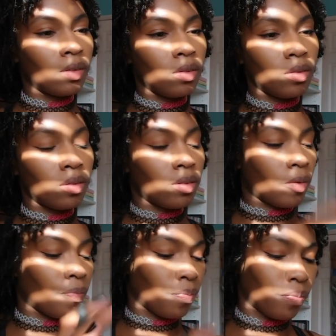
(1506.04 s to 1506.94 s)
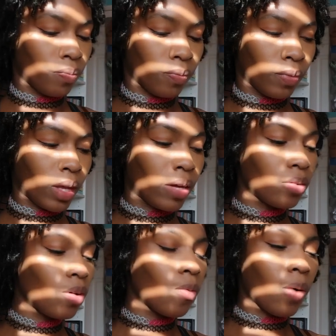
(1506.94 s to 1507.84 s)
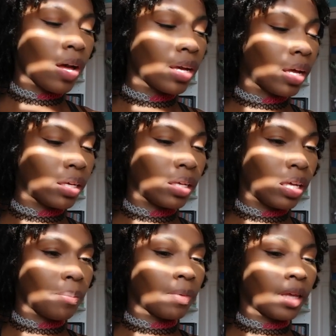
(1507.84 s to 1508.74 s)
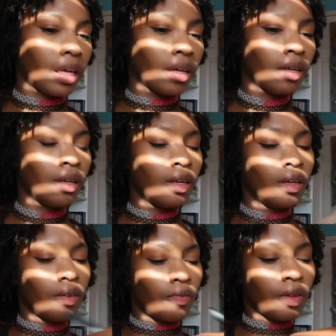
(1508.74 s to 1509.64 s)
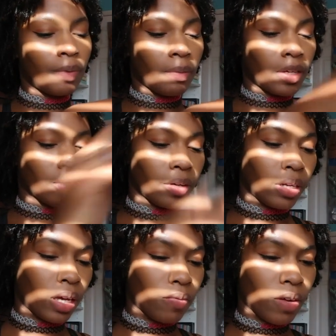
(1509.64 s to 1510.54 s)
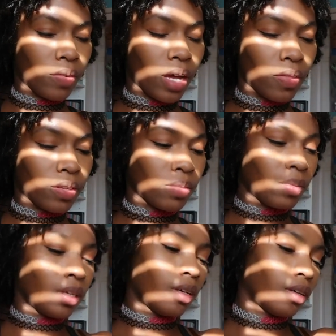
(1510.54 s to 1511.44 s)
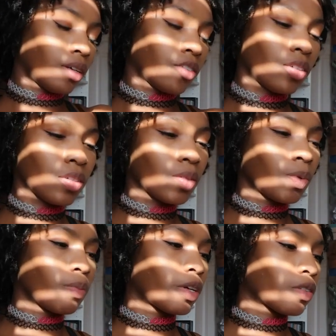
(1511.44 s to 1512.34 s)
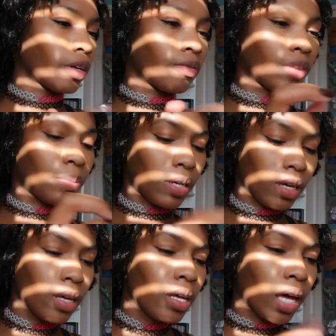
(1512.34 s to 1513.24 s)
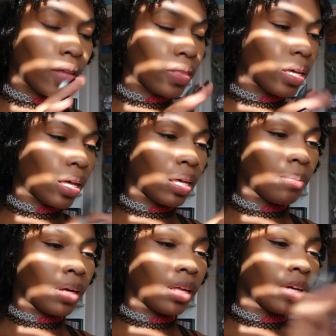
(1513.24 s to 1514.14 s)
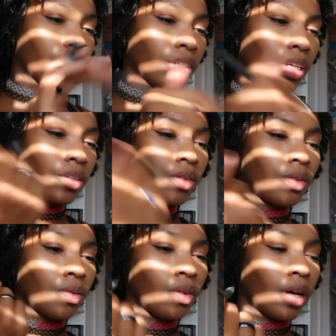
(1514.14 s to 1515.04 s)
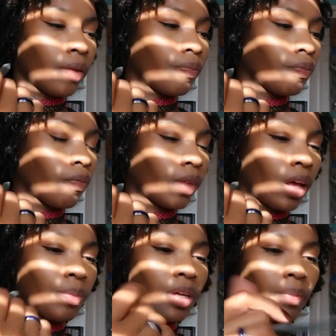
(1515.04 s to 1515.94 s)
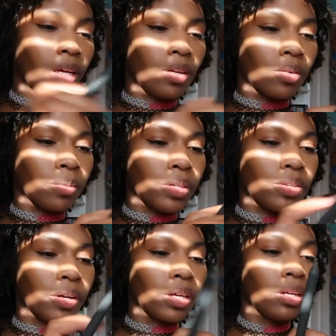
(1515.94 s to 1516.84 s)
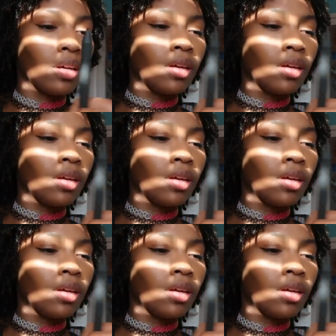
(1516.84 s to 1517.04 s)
I don't know why I keep like flipping my screen. I've never had this many issues with my screen flipping. I think I might actually need to update my Kindle, restart it.